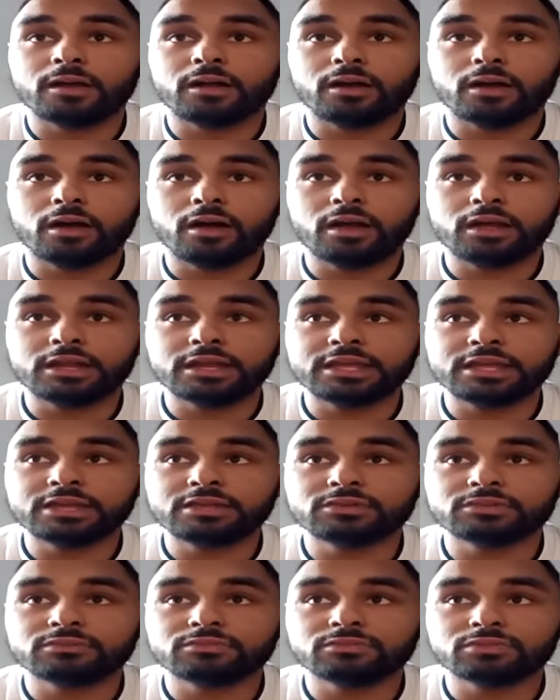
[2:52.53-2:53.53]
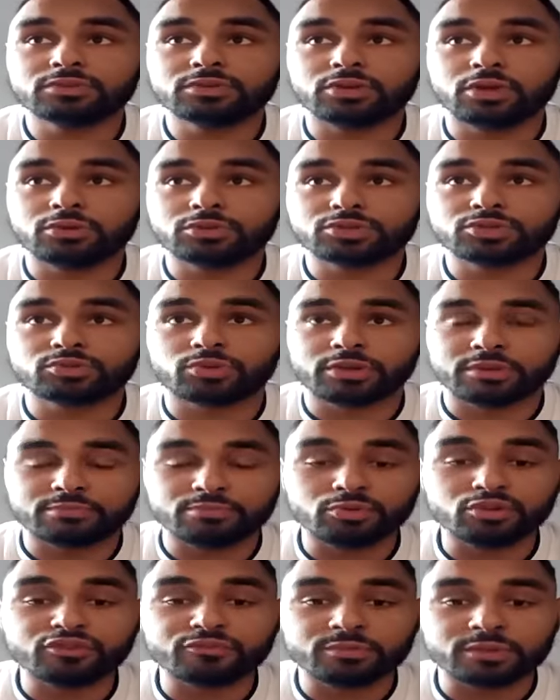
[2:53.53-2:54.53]
early joint
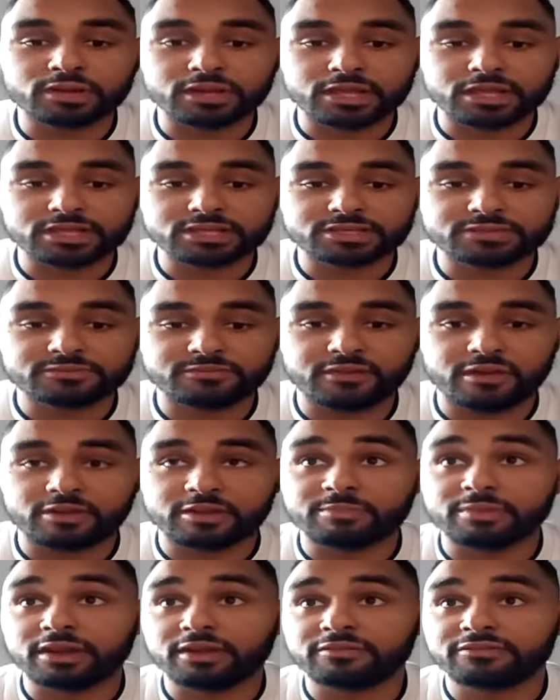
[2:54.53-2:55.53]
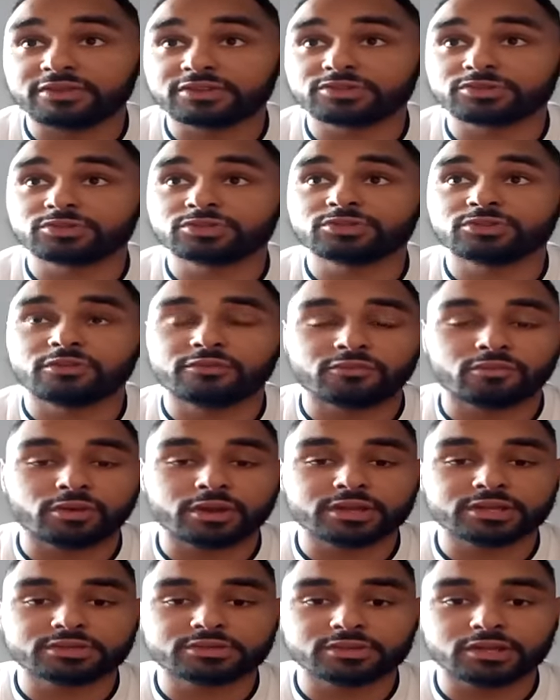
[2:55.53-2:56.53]
movement is very beneficial to
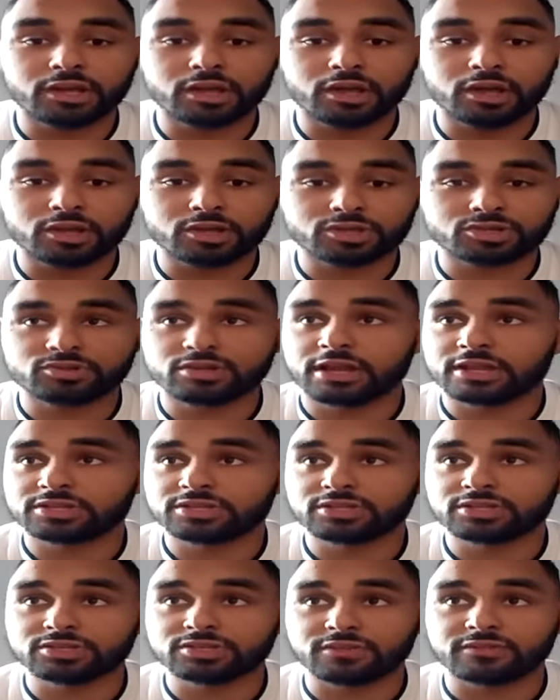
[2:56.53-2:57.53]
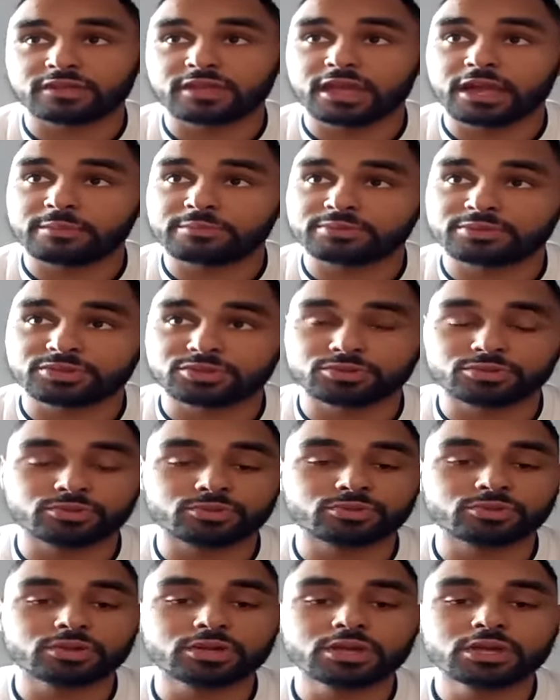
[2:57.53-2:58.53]
avoid contractions of the
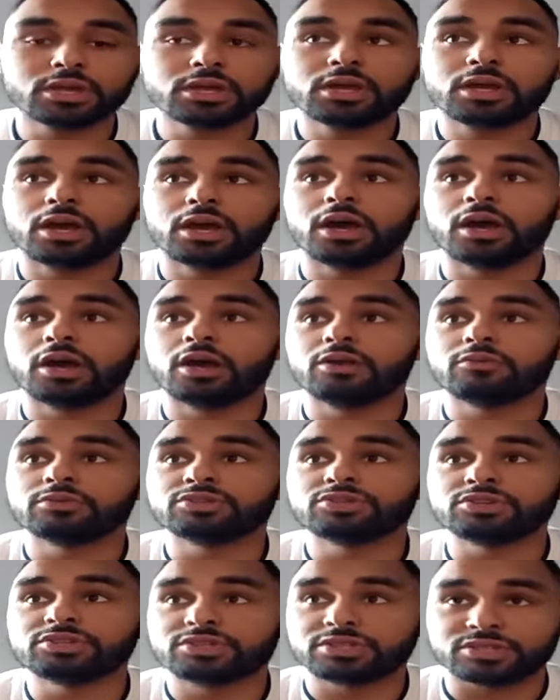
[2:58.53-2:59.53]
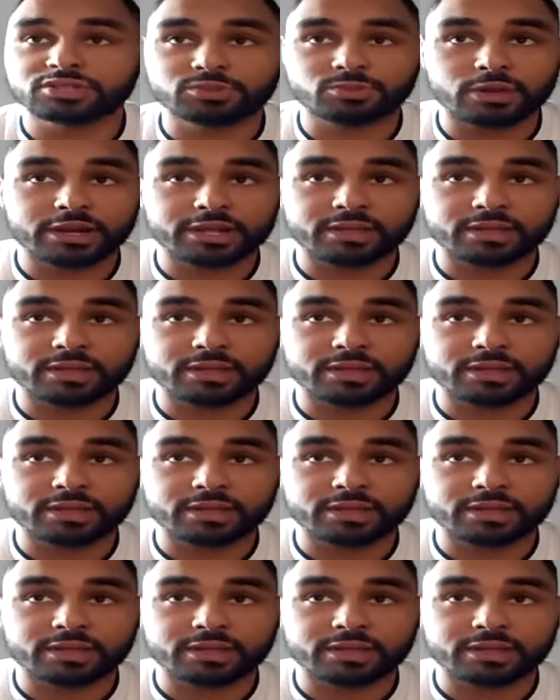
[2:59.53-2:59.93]
capsule, reducing swelling